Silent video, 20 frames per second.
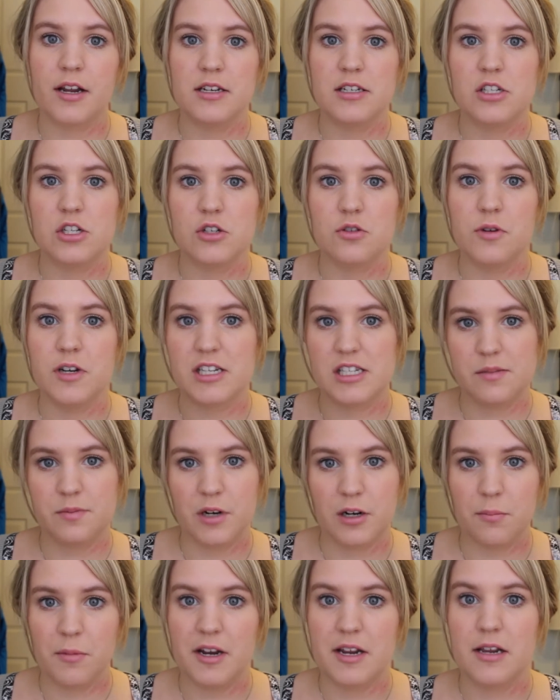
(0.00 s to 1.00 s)
into
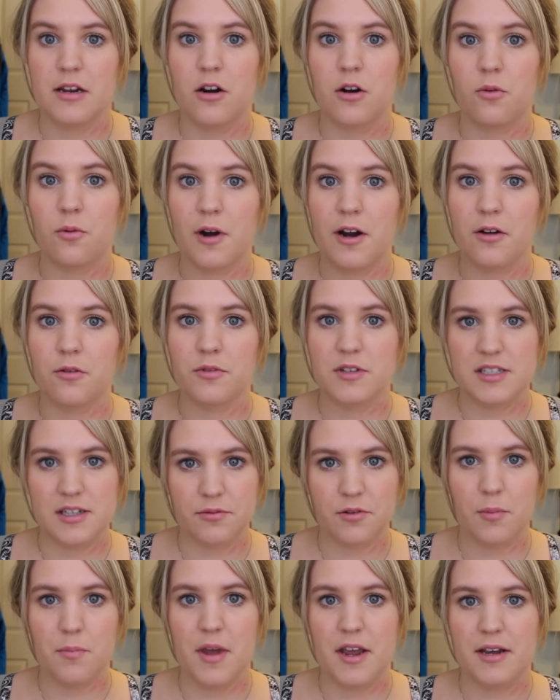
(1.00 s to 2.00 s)
experimenting around with
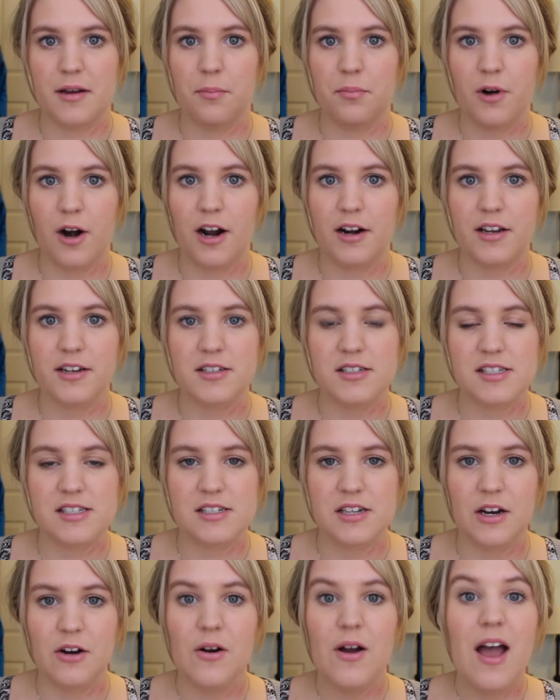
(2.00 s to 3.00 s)
different makeup products.
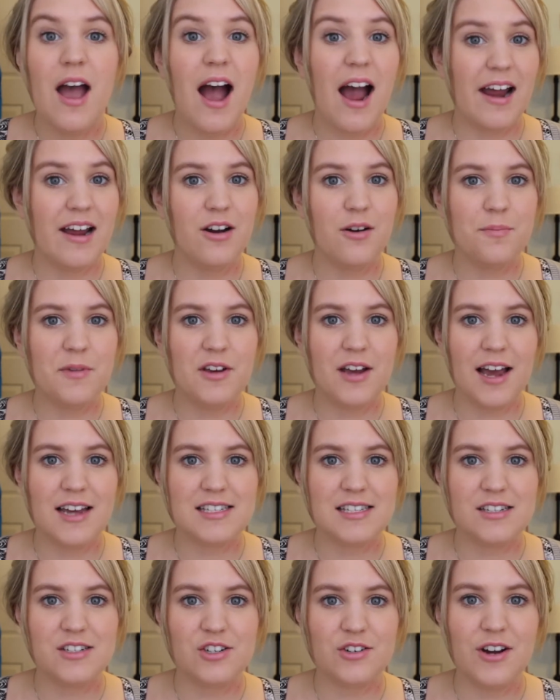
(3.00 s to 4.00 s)
So I hope you
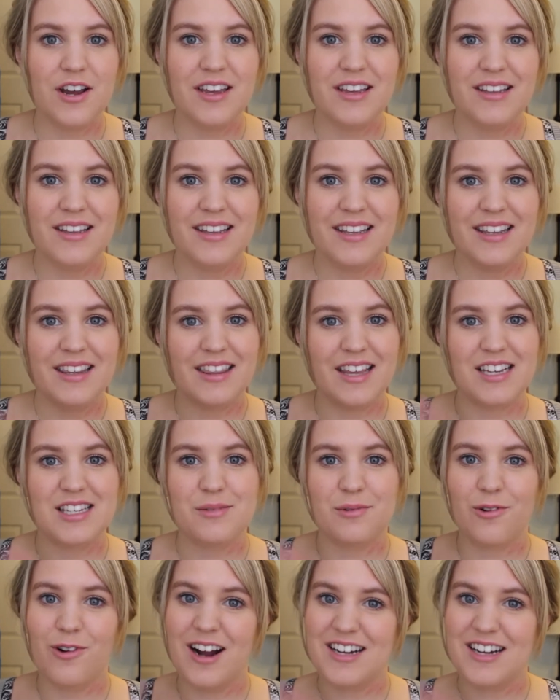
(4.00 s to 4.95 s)
guys enjoy. Thanks for